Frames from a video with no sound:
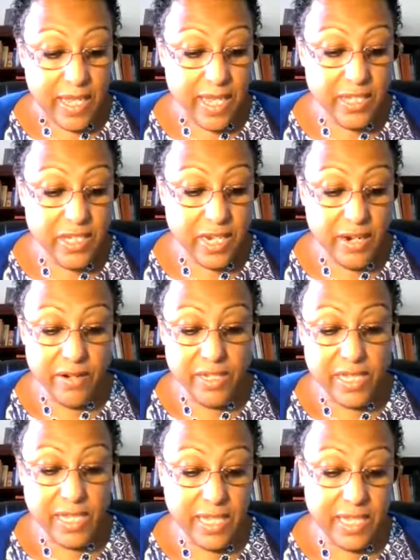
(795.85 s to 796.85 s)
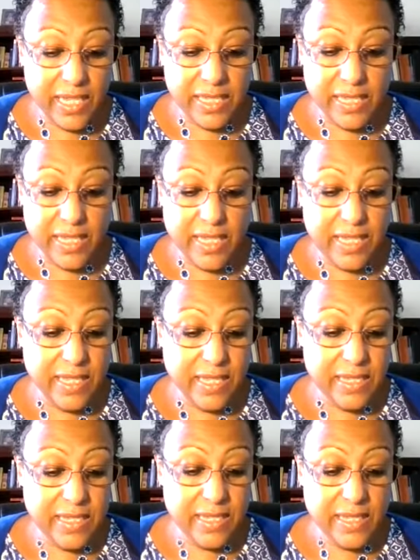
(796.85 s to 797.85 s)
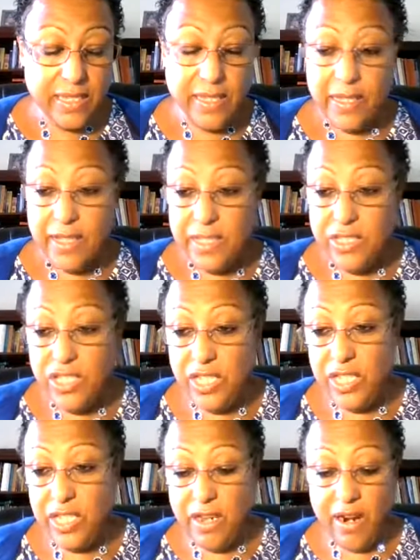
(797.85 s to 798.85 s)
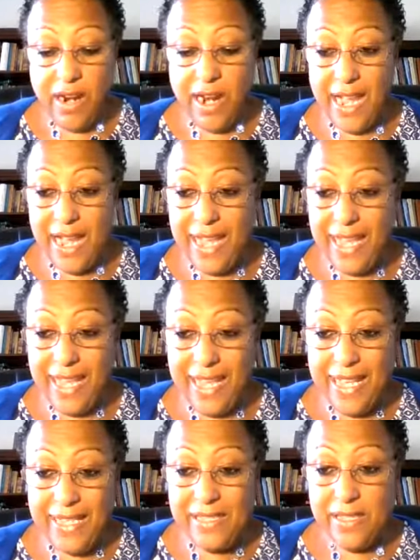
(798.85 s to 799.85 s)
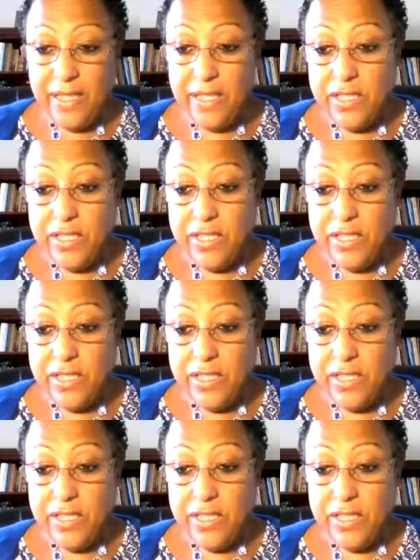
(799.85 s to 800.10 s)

And Jerry's Kids is GERIS.